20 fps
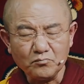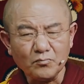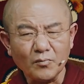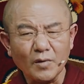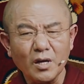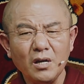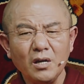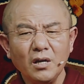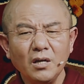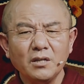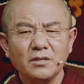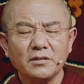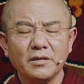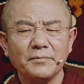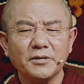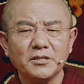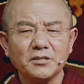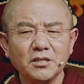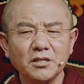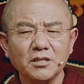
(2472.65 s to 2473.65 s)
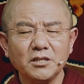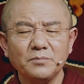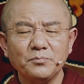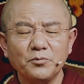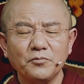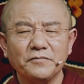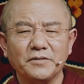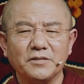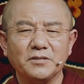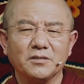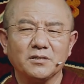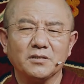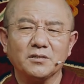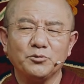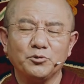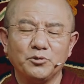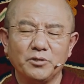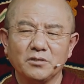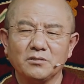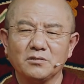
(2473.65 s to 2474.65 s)
maybe translated
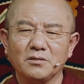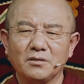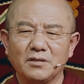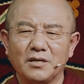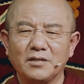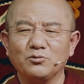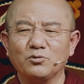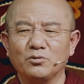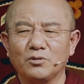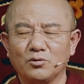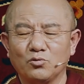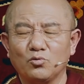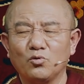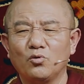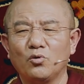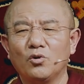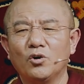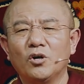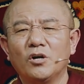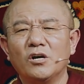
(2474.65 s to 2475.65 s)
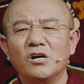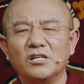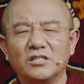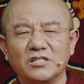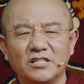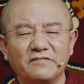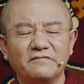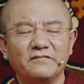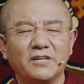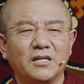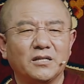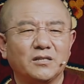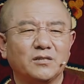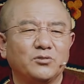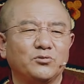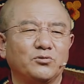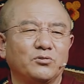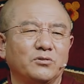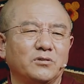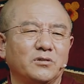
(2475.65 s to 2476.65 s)
in the 60s, in the
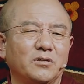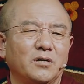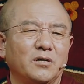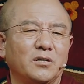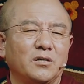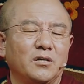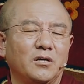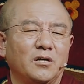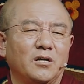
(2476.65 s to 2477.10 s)
1960s.